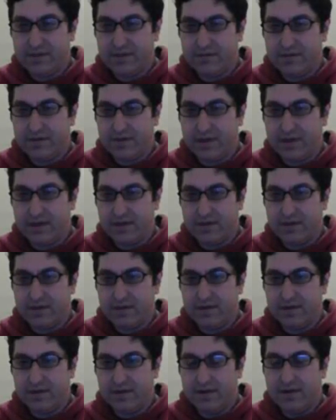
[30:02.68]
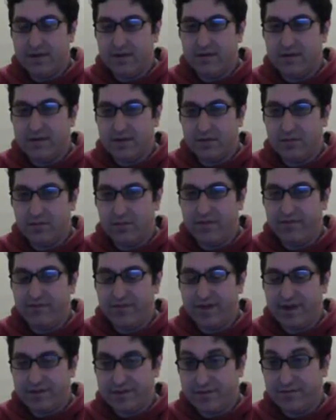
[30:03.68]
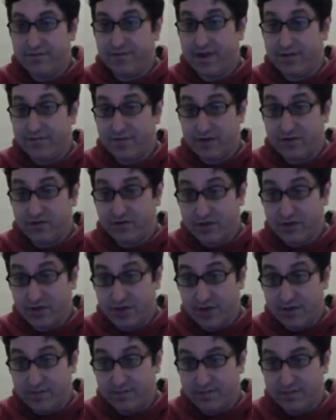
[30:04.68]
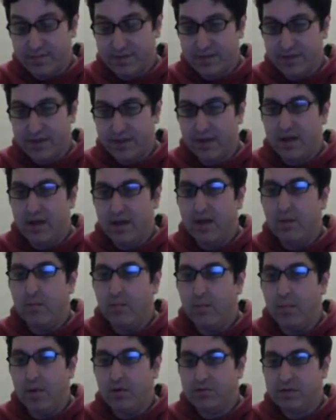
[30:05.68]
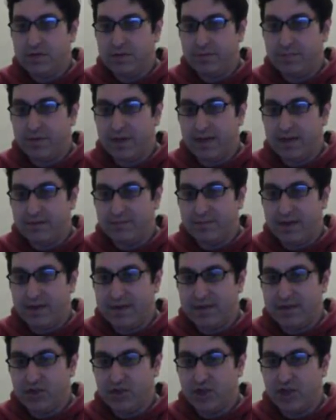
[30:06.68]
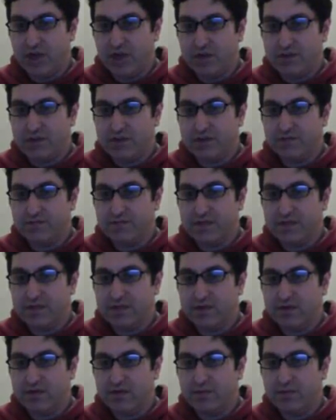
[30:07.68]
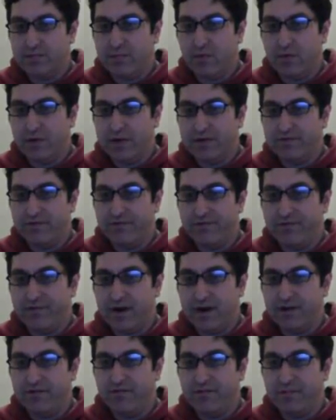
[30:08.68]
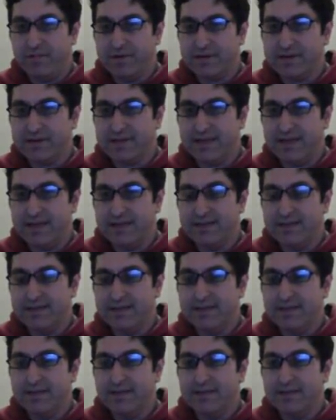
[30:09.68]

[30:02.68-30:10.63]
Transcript: I'm so tired. So 1,500 gems multiplied by the chance of 0.5%.